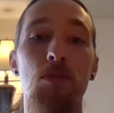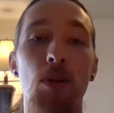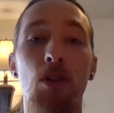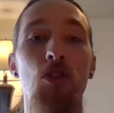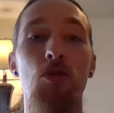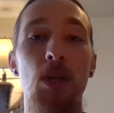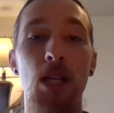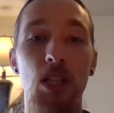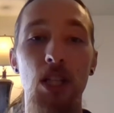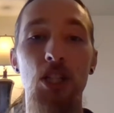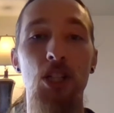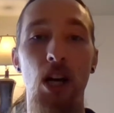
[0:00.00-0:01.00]
minerals being
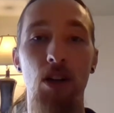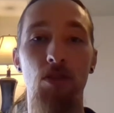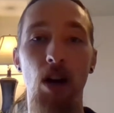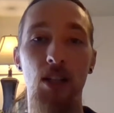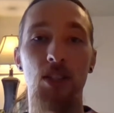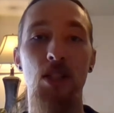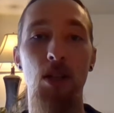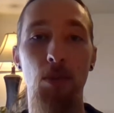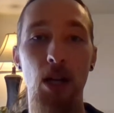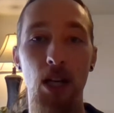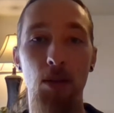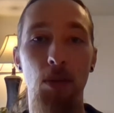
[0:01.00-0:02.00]
leached out of rocks as they're
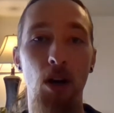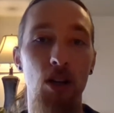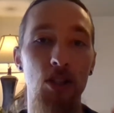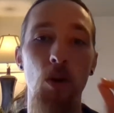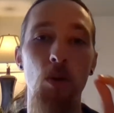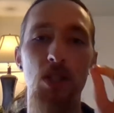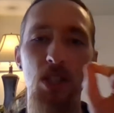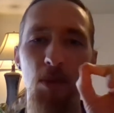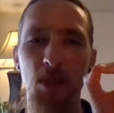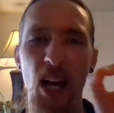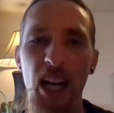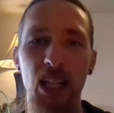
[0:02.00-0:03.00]
breaking apart. It's always
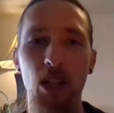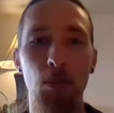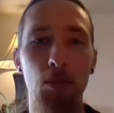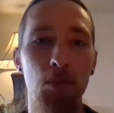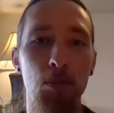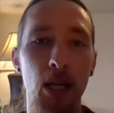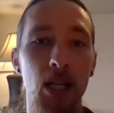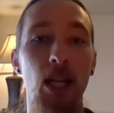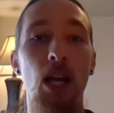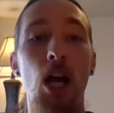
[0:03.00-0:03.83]
some tiny little bit.